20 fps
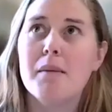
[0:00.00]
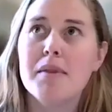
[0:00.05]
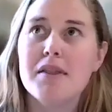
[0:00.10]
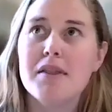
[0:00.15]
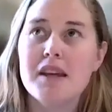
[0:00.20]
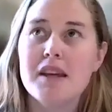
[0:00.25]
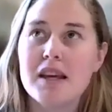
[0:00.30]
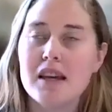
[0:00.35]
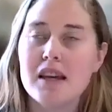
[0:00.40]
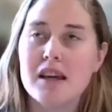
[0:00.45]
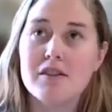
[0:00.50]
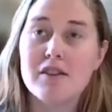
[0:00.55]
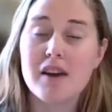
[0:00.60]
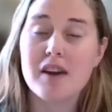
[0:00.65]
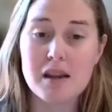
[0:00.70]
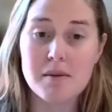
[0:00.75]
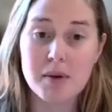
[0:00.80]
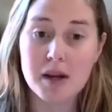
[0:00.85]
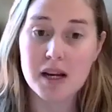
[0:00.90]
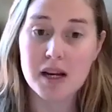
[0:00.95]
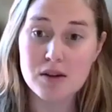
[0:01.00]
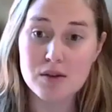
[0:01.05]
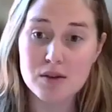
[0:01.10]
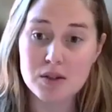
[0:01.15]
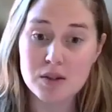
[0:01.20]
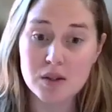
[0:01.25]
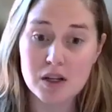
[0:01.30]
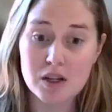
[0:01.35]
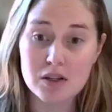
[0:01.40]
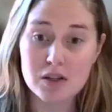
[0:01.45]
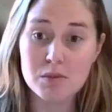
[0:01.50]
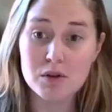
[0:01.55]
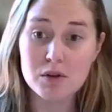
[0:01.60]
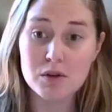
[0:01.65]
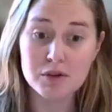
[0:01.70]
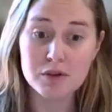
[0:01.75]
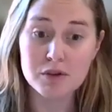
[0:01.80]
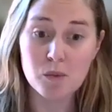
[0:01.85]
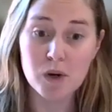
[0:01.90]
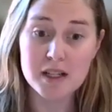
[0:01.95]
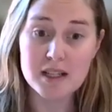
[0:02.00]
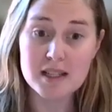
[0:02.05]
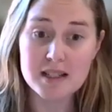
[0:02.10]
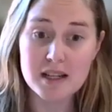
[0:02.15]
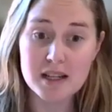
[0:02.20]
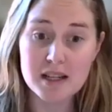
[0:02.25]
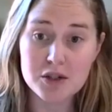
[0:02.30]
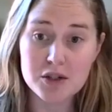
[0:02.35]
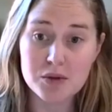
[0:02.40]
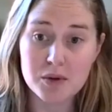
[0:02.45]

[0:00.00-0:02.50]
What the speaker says: thinking of anybody who's looking to move from one state